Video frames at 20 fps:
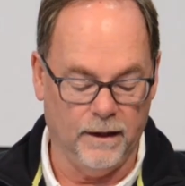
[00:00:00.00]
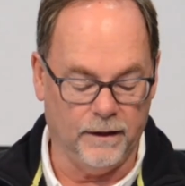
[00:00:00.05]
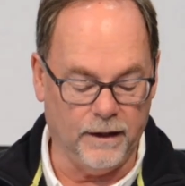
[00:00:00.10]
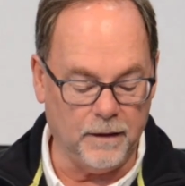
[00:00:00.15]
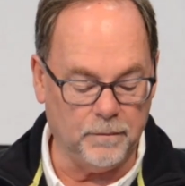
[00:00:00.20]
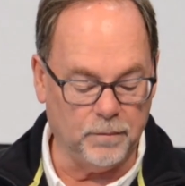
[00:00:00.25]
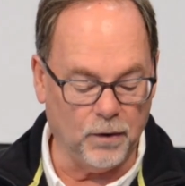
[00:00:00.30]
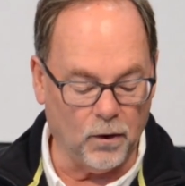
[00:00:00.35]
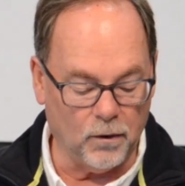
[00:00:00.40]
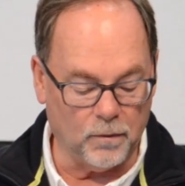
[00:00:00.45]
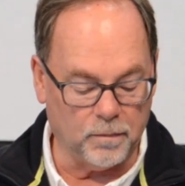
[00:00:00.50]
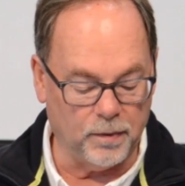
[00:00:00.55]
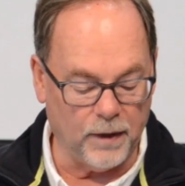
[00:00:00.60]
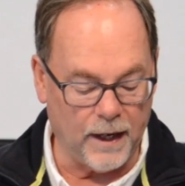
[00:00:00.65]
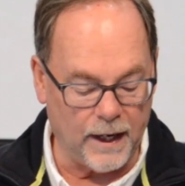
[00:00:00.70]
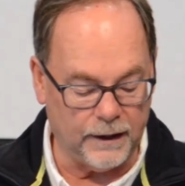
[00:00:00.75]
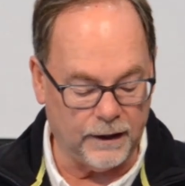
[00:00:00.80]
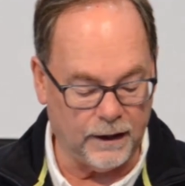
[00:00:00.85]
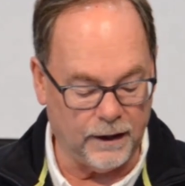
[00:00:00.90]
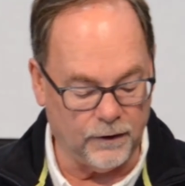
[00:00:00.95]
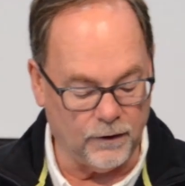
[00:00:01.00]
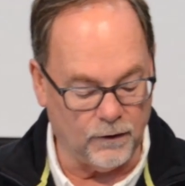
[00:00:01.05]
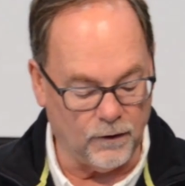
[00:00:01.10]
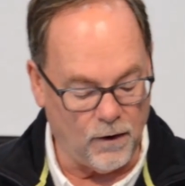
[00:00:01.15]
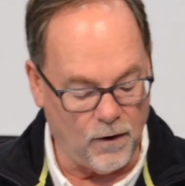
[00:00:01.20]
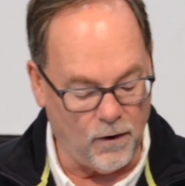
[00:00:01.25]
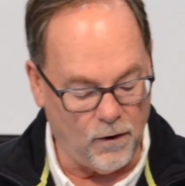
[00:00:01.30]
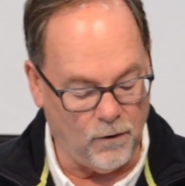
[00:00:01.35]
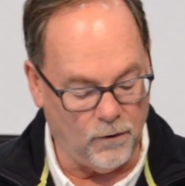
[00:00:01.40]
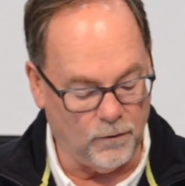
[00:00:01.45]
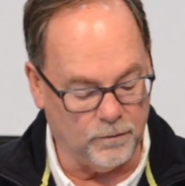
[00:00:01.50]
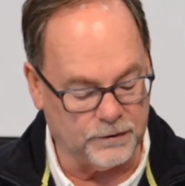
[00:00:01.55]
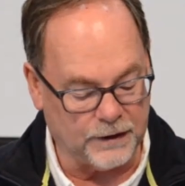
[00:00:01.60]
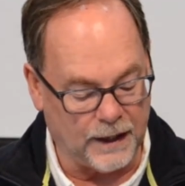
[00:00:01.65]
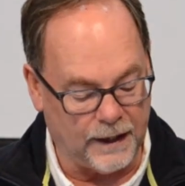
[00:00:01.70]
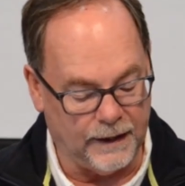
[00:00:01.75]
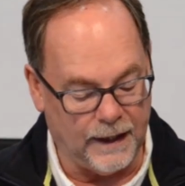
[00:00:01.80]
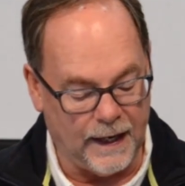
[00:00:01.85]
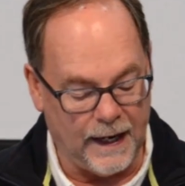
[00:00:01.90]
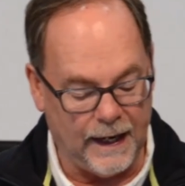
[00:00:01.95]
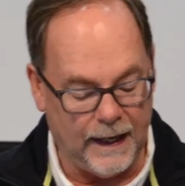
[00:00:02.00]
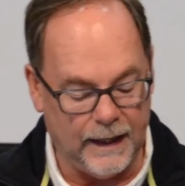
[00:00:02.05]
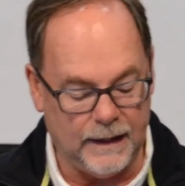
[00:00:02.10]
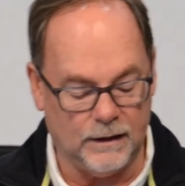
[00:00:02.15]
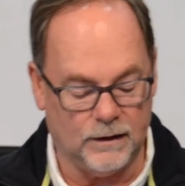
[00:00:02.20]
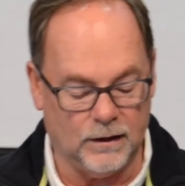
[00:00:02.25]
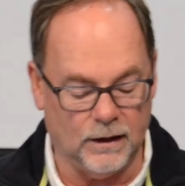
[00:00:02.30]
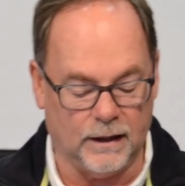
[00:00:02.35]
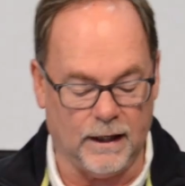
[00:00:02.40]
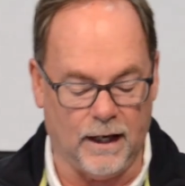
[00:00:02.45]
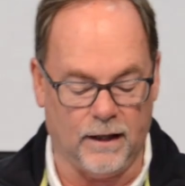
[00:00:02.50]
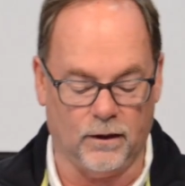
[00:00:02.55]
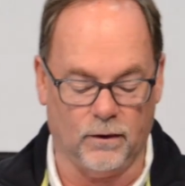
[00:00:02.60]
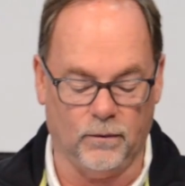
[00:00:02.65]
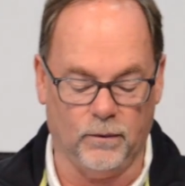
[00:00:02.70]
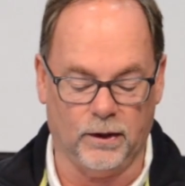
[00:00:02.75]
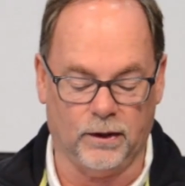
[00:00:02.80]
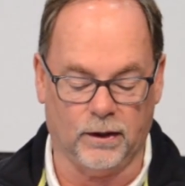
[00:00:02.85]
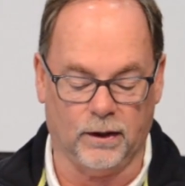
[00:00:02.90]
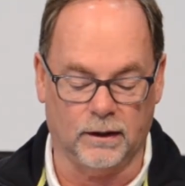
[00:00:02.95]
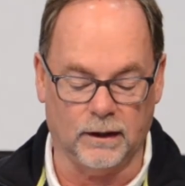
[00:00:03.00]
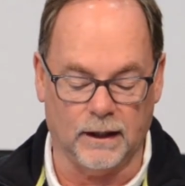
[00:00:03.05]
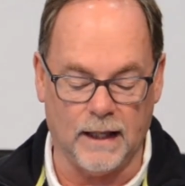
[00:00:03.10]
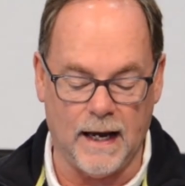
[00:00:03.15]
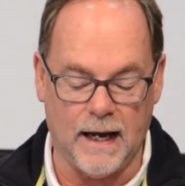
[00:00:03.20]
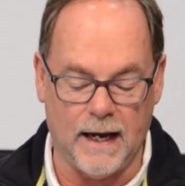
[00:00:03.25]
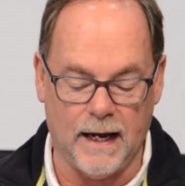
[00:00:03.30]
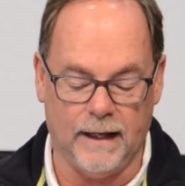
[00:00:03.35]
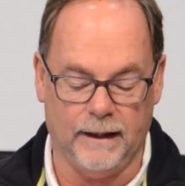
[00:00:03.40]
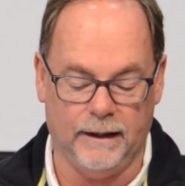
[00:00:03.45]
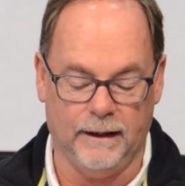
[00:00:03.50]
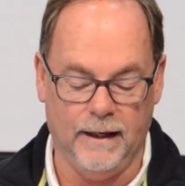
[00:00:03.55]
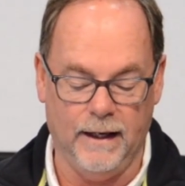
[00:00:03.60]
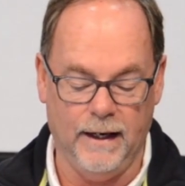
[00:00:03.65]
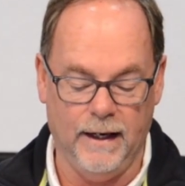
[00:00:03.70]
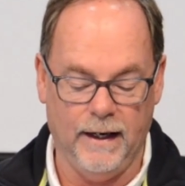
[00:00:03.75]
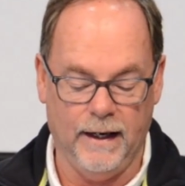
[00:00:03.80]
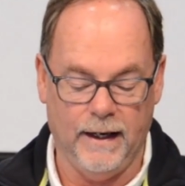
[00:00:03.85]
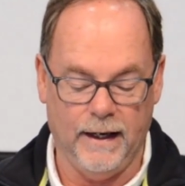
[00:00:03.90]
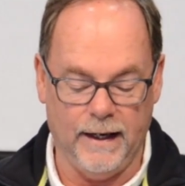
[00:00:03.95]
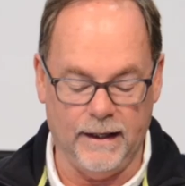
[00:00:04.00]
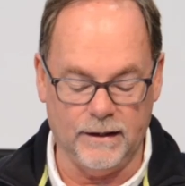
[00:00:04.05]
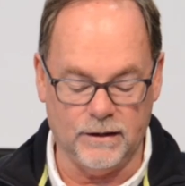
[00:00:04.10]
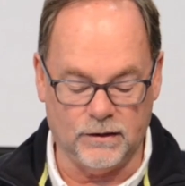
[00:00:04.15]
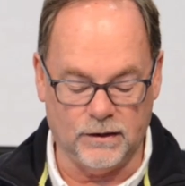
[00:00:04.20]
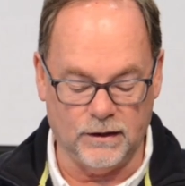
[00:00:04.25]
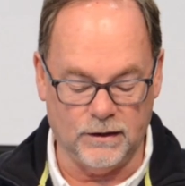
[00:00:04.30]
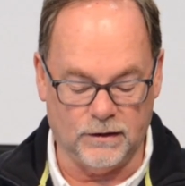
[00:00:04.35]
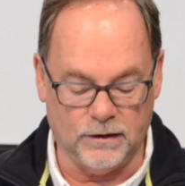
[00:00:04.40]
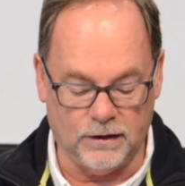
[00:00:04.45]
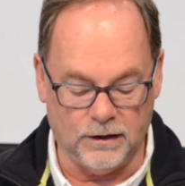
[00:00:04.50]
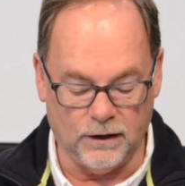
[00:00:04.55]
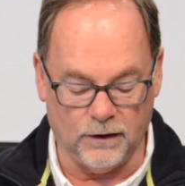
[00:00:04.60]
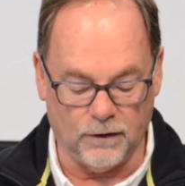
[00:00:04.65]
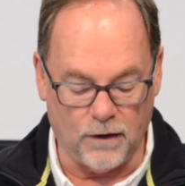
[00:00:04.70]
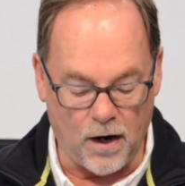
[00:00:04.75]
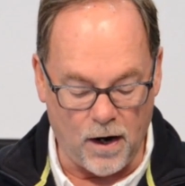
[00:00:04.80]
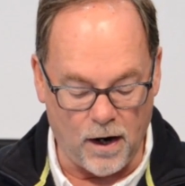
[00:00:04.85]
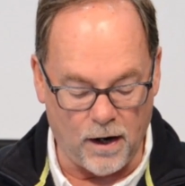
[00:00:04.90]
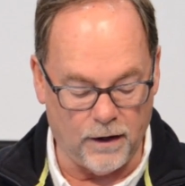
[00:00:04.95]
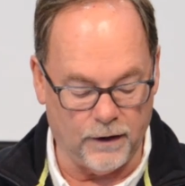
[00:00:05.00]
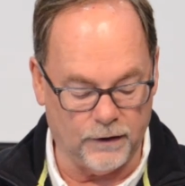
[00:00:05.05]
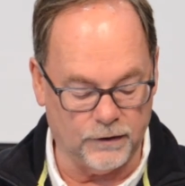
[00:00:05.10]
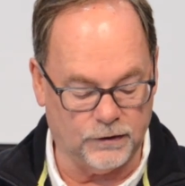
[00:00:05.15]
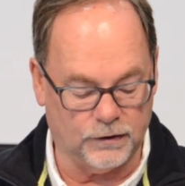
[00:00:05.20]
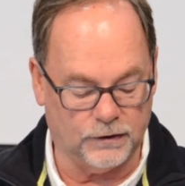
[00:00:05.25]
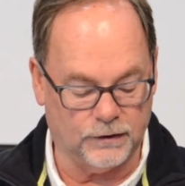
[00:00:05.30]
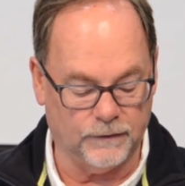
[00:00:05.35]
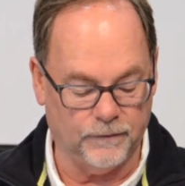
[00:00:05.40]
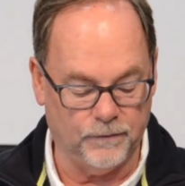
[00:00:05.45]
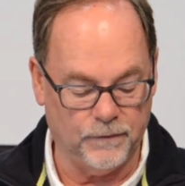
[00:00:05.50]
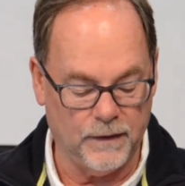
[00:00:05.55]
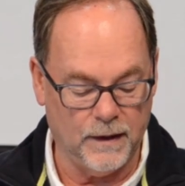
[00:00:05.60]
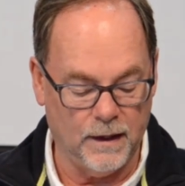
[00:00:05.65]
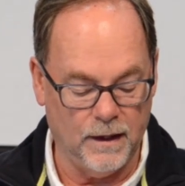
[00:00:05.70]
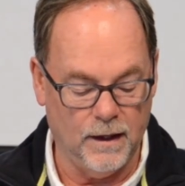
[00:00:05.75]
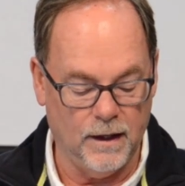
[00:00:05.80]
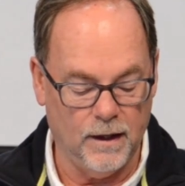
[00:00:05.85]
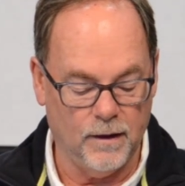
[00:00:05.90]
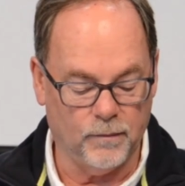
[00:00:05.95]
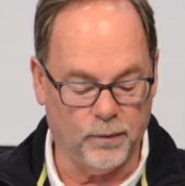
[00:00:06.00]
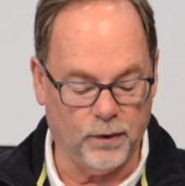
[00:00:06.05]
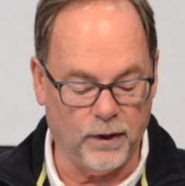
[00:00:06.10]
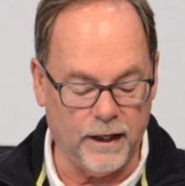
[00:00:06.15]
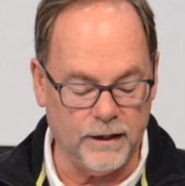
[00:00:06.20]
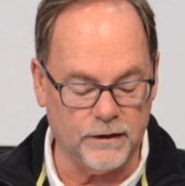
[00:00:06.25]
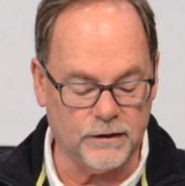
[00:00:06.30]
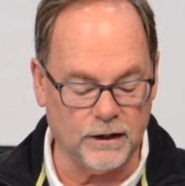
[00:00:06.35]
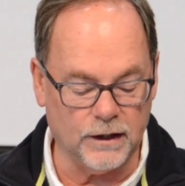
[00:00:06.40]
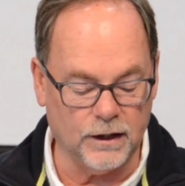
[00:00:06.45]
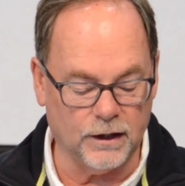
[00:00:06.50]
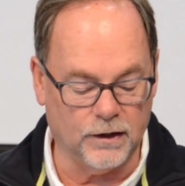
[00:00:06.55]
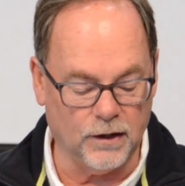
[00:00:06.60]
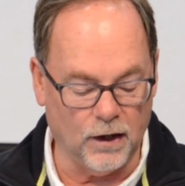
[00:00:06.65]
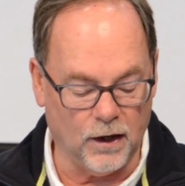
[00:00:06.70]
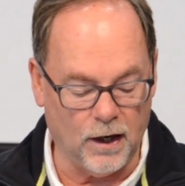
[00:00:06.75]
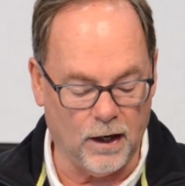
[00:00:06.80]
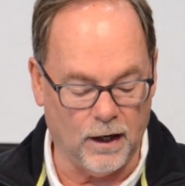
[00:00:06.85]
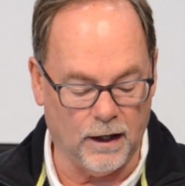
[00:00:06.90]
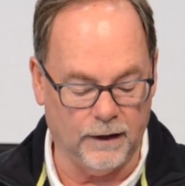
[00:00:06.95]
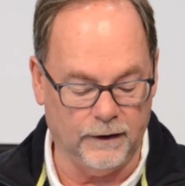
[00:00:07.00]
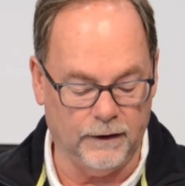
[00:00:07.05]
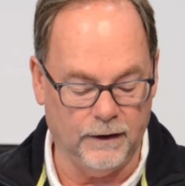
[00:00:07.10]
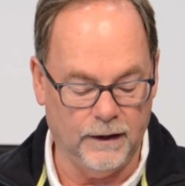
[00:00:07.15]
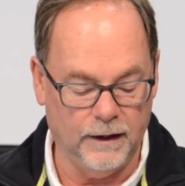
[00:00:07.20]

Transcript: They broke bread in their homes and ate together with glad and sincere hearts, praising God